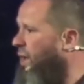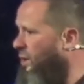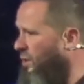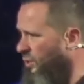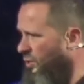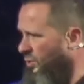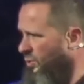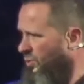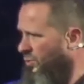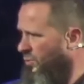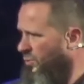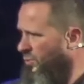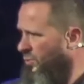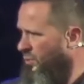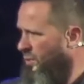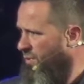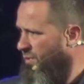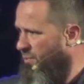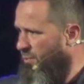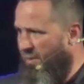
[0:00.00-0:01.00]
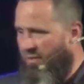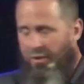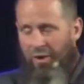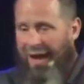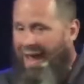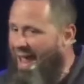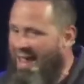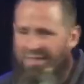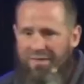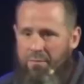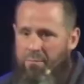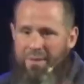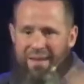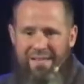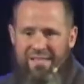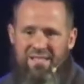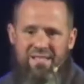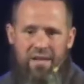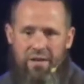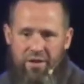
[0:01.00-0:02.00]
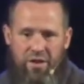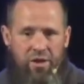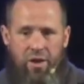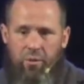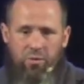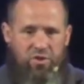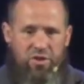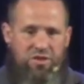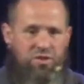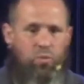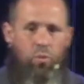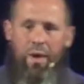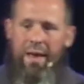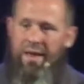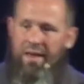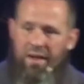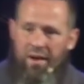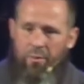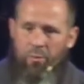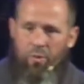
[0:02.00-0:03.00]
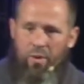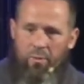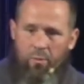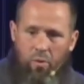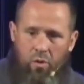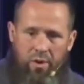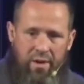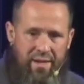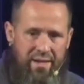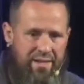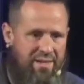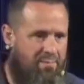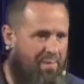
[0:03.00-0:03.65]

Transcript: I don't know. But, but there had to be some. You don't just wake up one